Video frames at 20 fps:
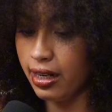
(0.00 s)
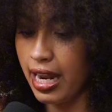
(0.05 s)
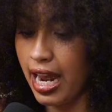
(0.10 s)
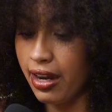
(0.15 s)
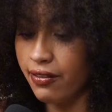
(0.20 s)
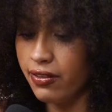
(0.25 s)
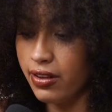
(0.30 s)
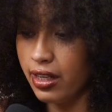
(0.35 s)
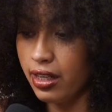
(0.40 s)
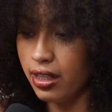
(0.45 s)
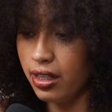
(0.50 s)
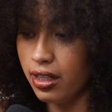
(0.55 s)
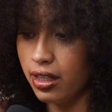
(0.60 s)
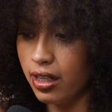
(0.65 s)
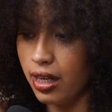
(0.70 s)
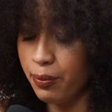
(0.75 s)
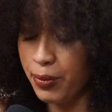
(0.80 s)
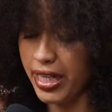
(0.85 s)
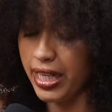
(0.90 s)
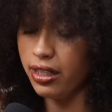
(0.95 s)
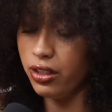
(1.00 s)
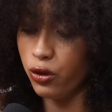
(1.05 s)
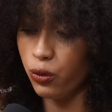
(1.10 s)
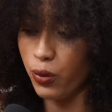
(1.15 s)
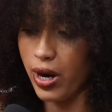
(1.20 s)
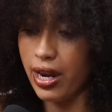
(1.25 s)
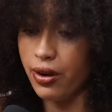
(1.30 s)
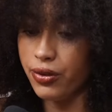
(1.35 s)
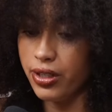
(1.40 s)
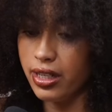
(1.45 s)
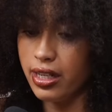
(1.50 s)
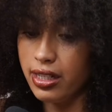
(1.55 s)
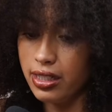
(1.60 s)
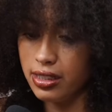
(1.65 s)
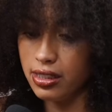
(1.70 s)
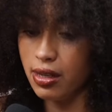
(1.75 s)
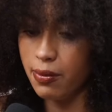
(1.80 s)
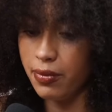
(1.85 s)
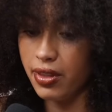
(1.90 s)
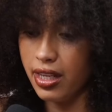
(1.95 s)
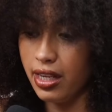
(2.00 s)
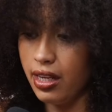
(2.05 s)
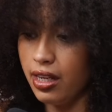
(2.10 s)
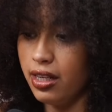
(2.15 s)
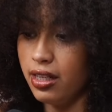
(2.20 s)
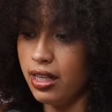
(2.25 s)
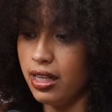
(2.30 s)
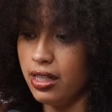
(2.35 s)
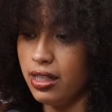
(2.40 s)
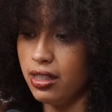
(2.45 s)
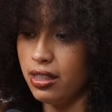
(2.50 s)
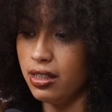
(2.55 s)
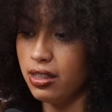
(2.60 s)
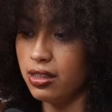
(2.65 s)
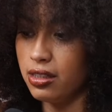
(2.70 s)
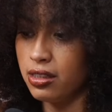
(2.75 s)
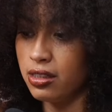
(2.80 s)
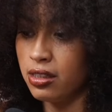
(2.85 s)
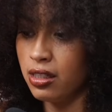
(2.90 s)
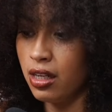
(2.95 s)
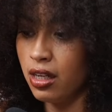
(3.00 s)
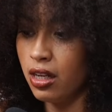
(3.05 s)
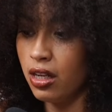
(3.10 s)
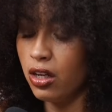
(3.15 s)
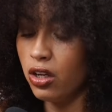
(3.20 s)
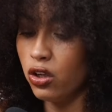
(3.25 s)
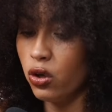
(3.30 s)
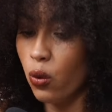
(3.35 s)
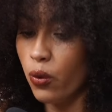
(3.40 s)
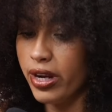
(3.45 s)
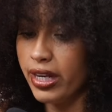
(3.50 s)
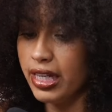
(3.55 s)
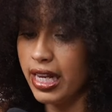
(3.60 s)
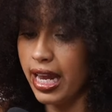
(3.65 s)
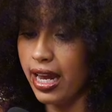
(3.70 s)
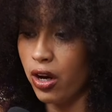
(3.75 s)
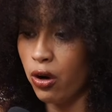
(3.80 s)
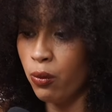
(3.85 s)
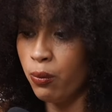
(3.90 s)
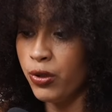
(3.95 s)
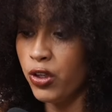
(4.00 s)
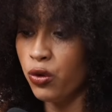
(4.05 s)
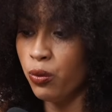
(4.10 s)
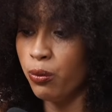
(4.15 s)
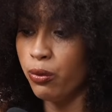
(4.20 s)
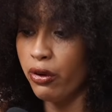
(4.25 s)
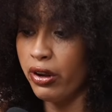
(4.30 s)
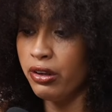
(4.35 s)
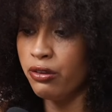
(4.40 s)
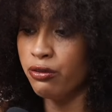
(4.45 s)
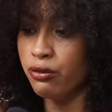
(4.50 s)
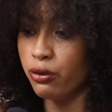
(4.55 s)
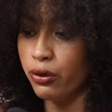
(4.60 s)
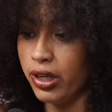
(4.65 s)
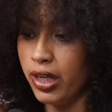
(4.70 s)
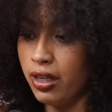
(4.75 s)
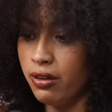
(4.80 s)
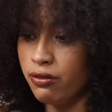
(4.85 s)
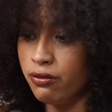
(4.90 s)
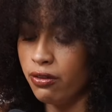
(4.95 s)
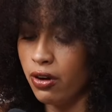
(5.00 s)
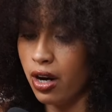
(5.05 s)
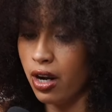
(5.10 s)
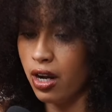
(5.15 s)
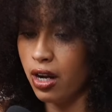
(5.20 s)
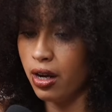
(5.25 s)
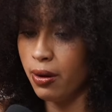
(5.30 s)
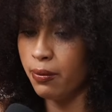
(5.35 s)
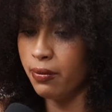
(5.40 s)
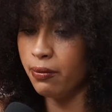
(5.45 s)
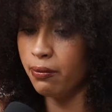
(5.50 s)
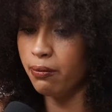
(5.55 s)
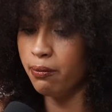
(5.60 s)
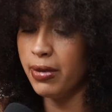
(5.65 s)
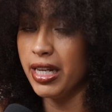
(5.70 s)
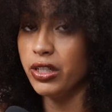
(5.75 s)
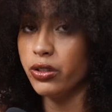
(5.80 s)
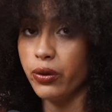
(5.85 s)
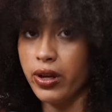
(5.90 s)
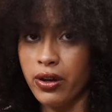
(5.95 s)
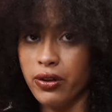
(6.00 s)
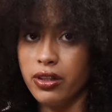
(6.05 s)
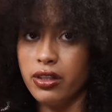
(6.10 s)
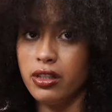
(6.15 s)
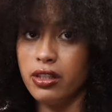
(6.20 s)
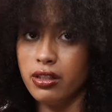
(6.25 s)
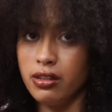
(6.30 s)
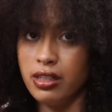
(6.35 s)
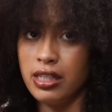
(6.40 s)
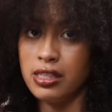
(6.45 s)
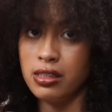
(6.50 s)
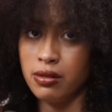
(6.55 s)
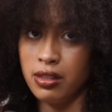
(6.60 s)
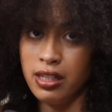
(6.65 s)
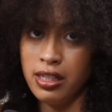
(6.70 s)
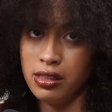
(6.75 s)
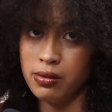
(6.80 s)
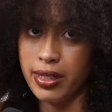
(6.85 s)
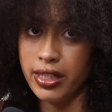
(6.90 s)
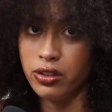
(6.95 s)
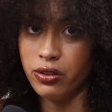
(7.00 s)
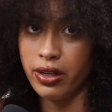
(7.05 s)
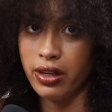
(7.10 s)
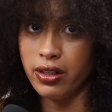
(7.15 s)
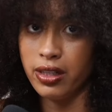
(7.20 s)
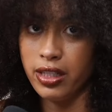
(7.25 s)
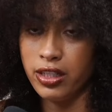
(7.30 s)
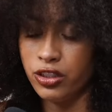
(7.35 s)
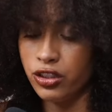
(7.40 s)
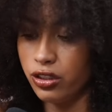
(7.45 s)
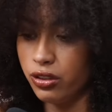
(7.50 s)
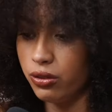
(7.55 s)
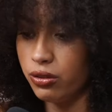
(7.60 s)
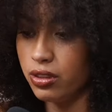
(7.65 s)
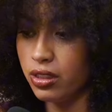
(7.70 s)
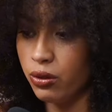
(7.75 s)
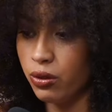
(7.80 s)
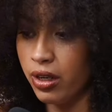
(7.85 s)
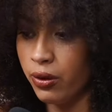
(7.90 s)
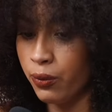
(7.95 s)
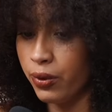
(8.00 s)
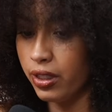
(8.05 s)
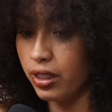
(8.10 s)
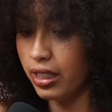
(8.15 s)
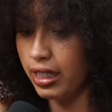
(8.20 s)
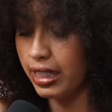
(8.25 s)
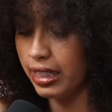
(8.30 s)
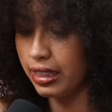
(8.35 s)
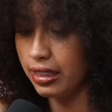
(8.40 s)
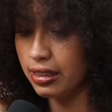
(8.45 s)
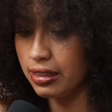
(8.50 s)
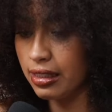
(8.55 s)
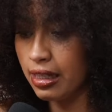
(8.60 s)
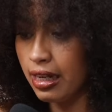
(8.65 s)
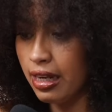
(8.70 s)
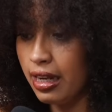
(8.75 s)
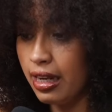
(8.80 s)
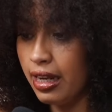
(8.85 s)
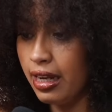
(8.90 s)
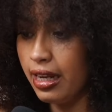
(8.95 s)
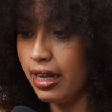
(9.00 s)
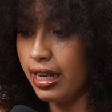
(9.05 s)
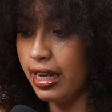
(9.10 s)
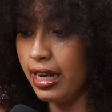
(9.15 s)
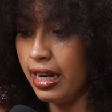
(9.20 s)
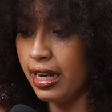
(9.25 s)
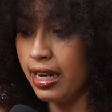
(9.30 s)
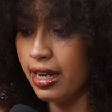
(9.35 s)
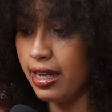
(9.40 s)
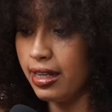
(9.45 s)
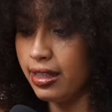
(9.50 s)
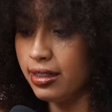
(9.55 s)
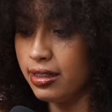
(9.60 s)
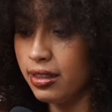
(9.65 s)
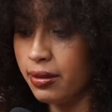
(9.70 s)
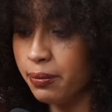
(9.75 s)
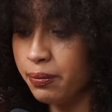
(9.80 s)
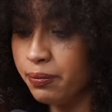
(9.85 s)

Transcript: having being grounded in something is going to help you break free from mental health this, these mental health issues. It, it really is, and